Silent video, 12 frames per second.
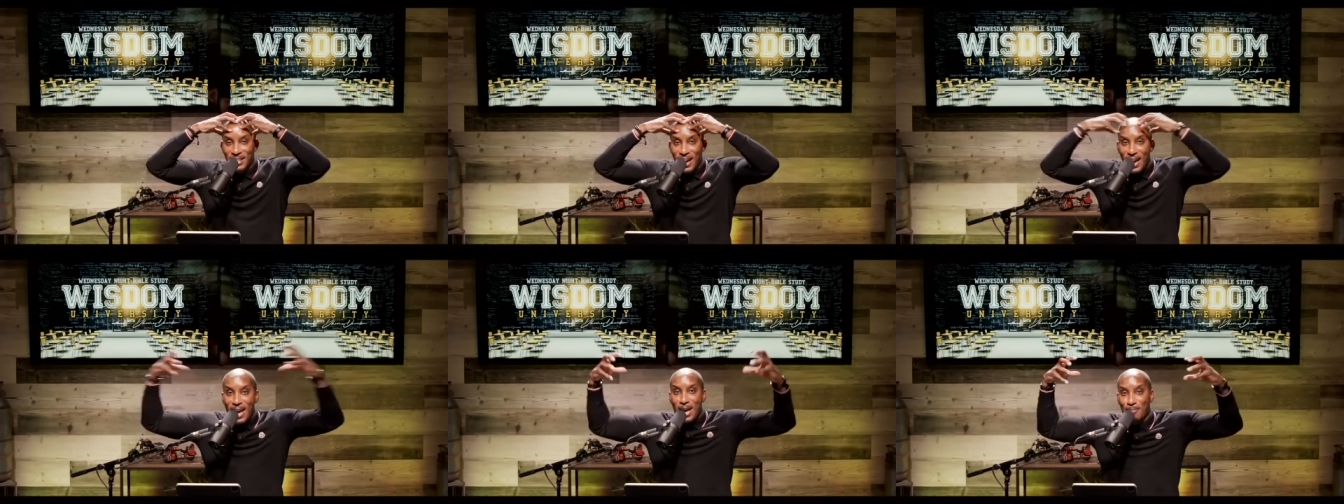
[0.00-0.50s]

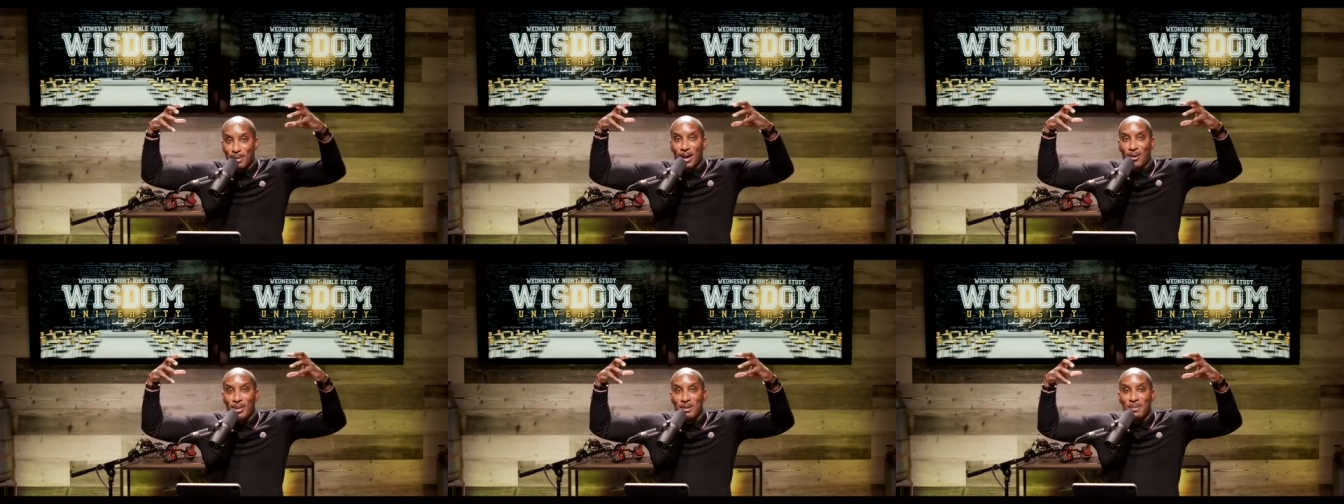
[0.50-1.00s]
the head
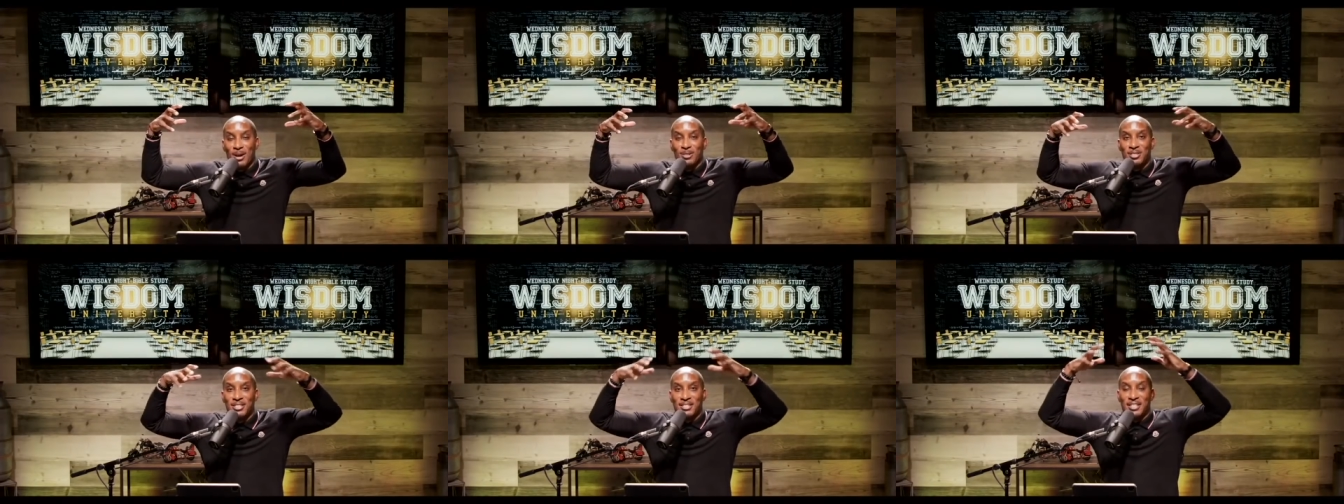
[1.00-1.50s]
blown
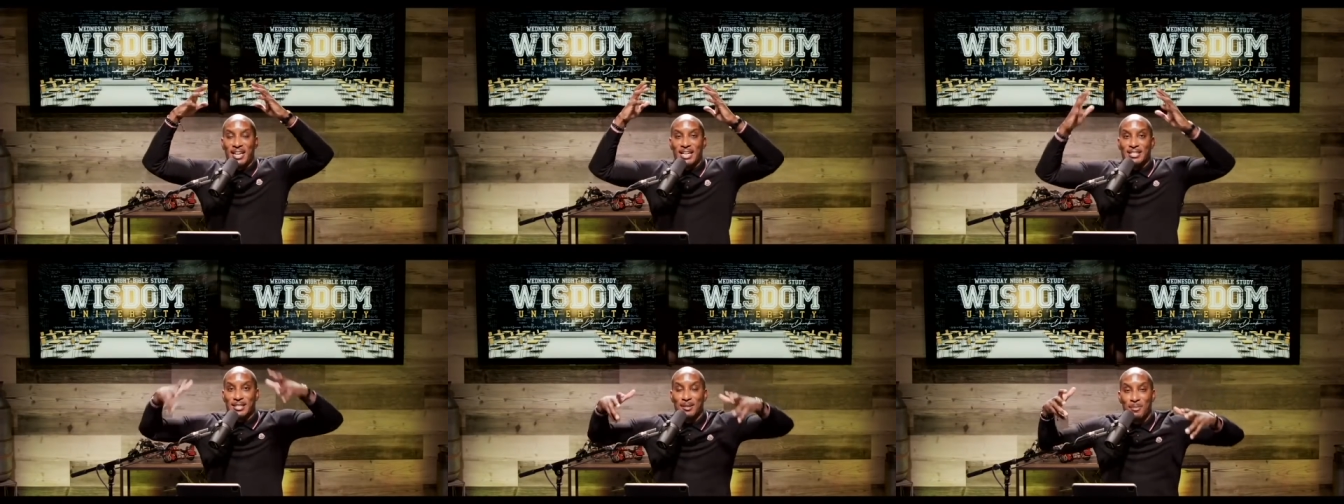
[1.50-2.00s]
emojis and
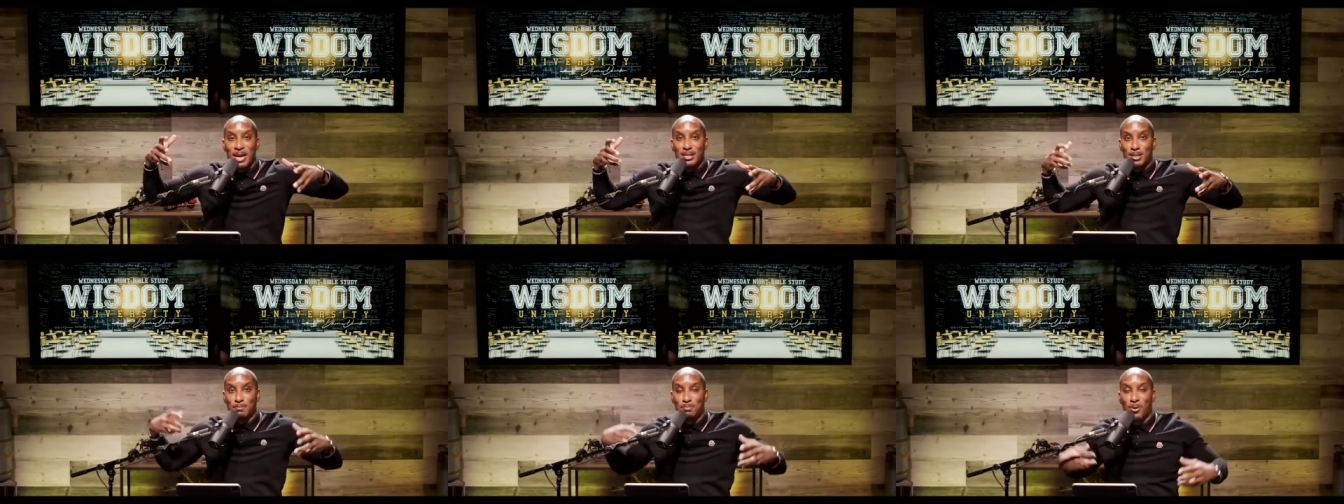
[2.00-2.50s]

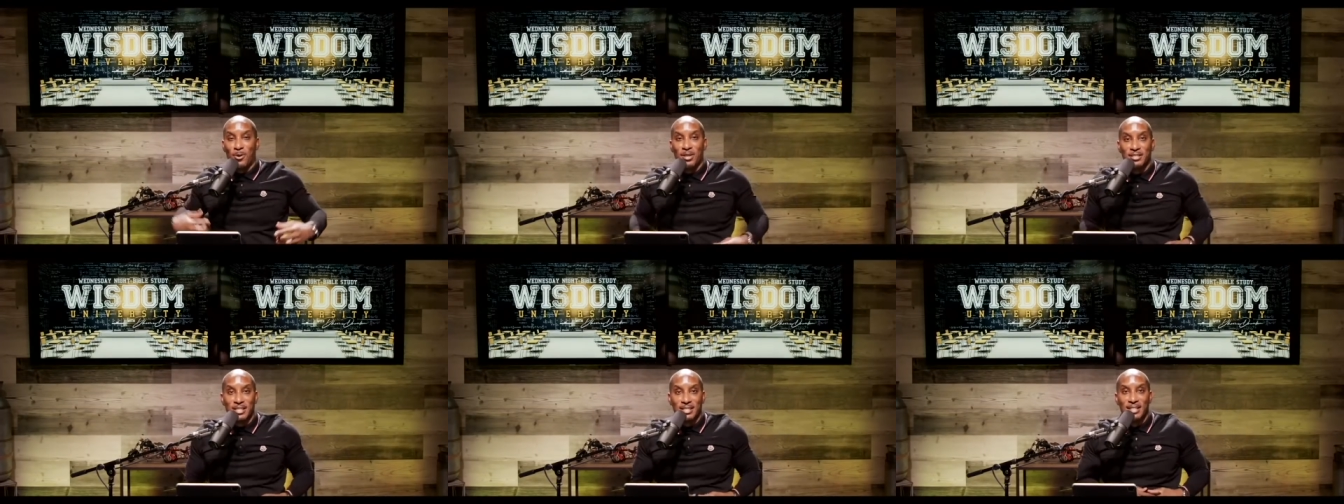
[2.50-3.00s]
exclamation
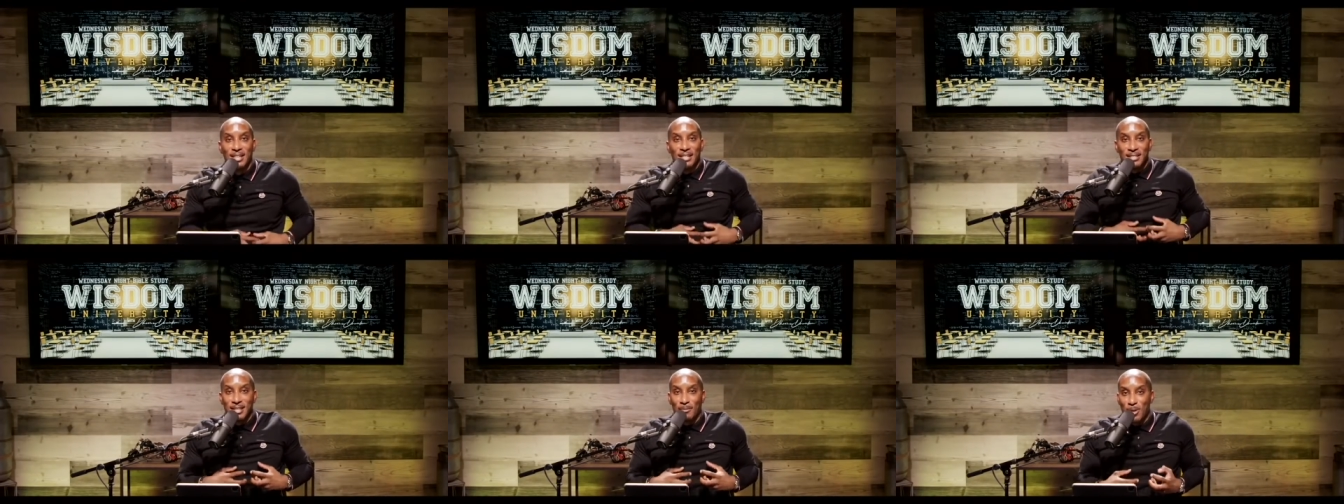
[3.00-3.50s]
points, and
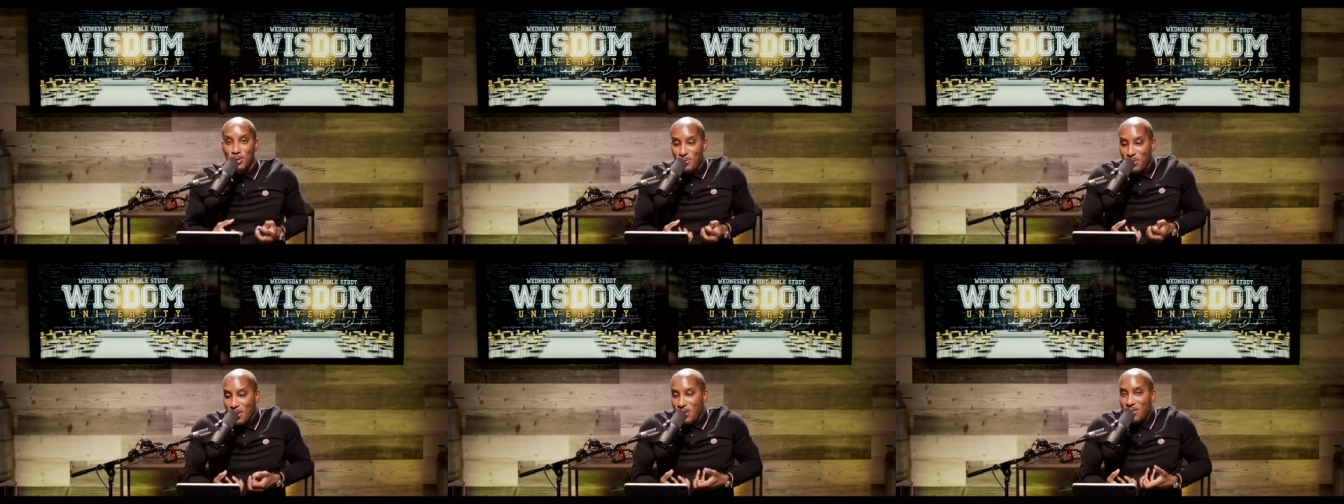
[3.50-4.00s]
some of
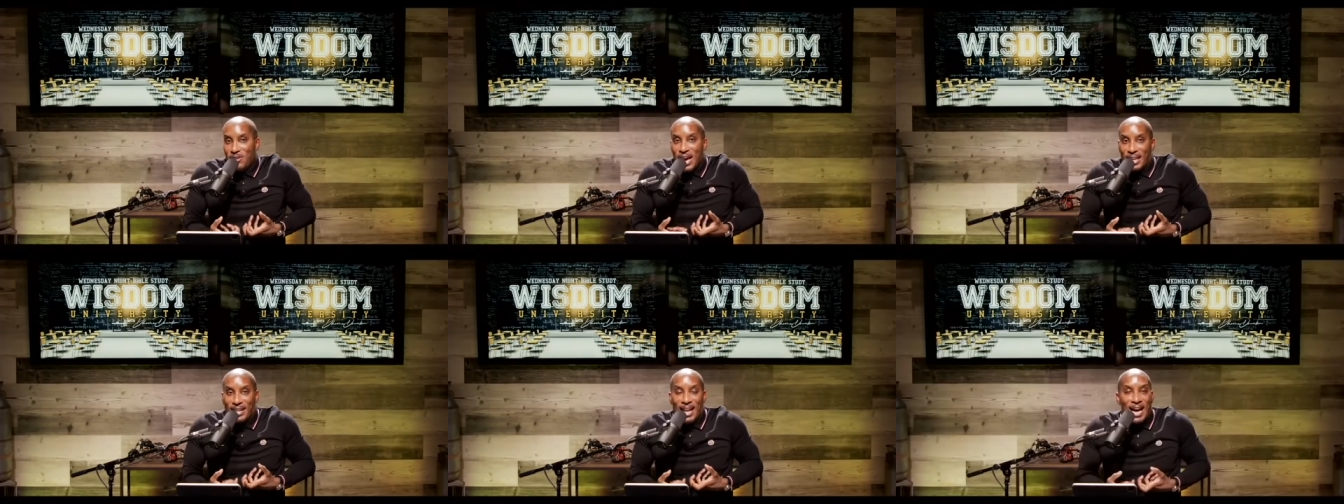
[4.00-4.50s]
you you
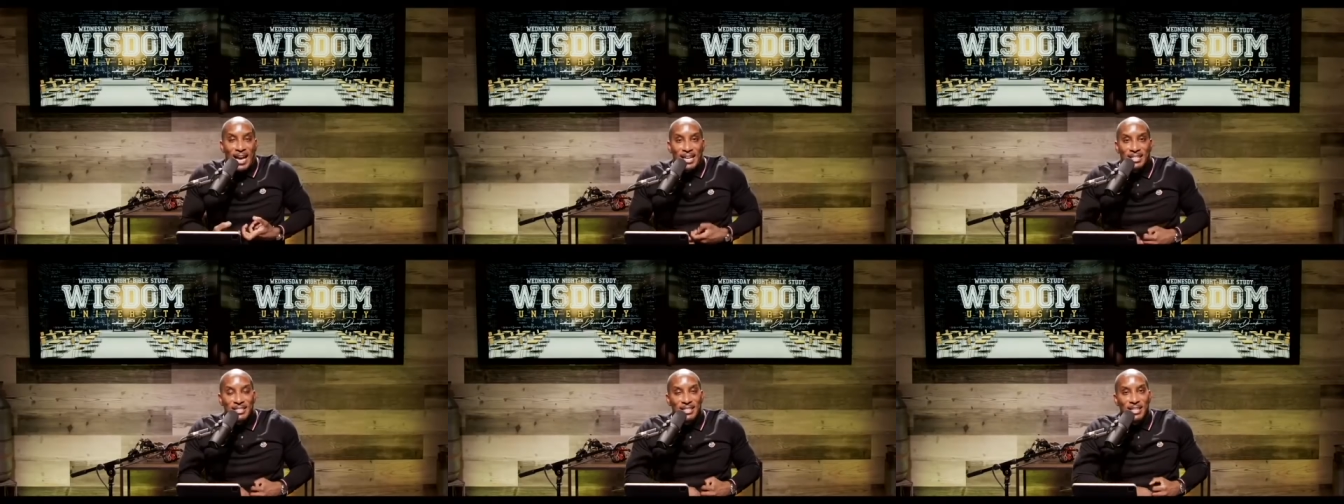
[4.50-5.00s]
got
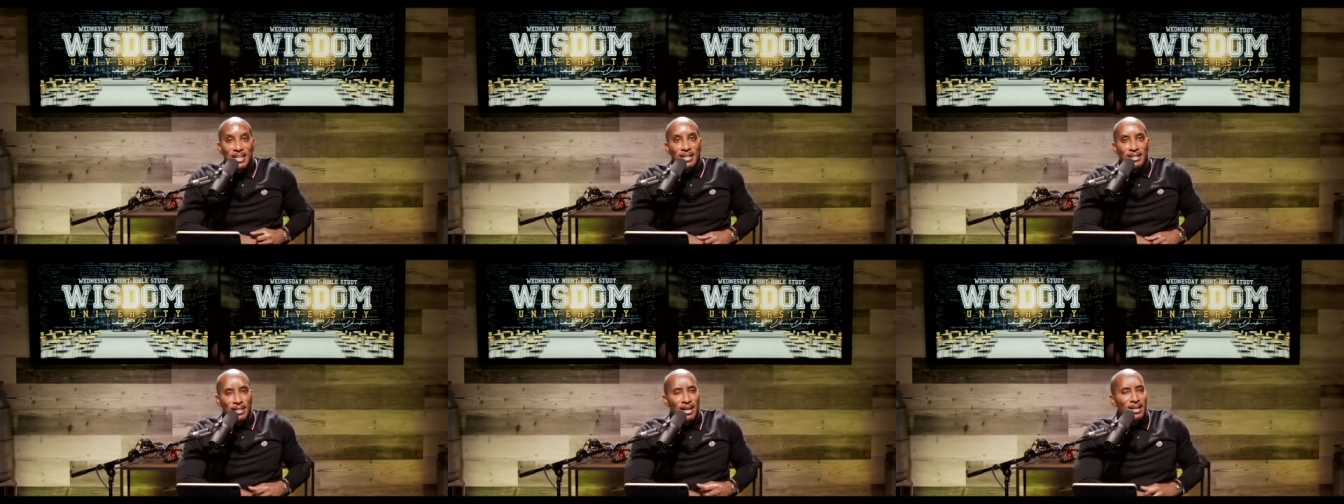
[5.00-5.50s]
lions in
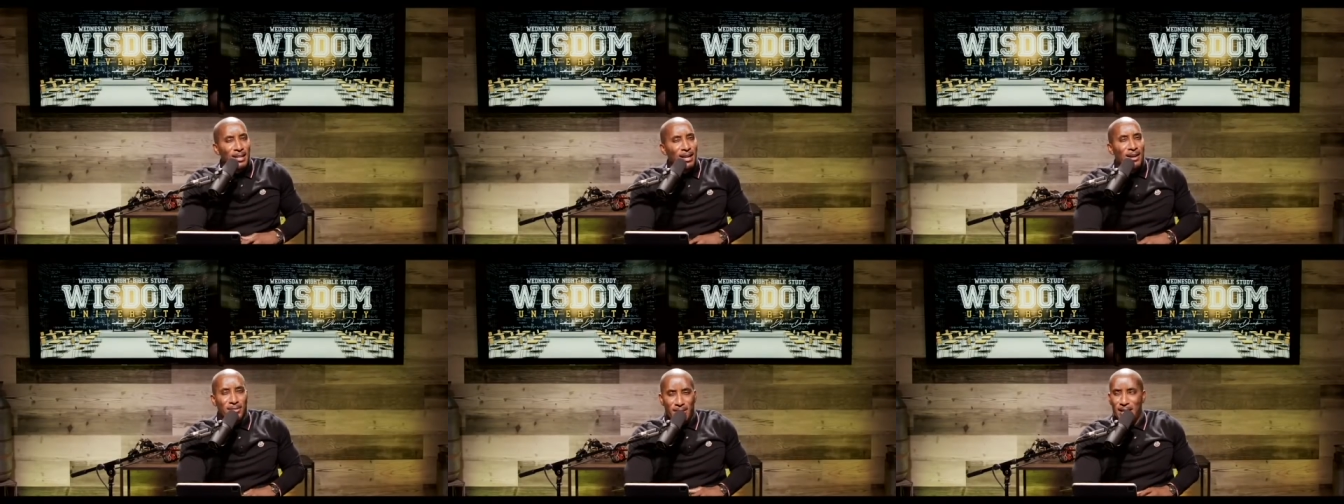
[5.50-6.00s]
there. No, no,
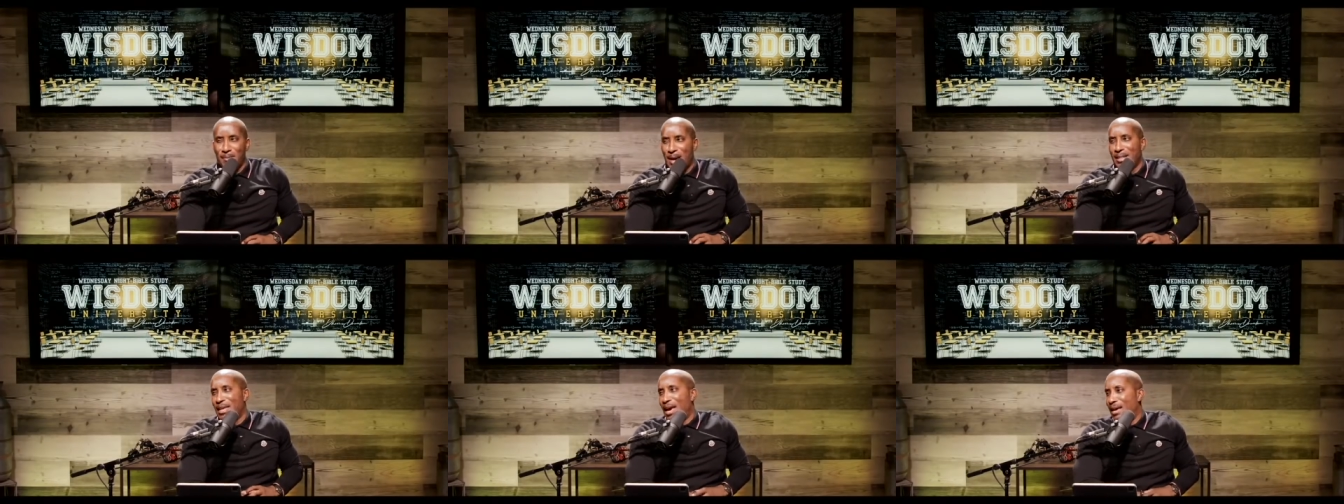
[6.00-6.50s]
no. Think
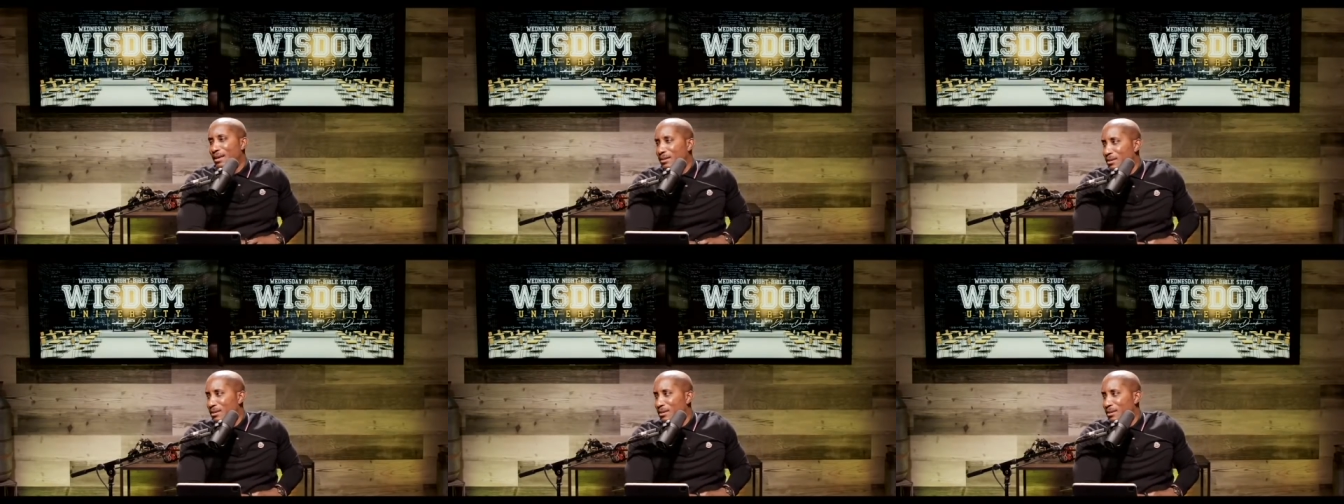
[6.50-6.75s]
about that.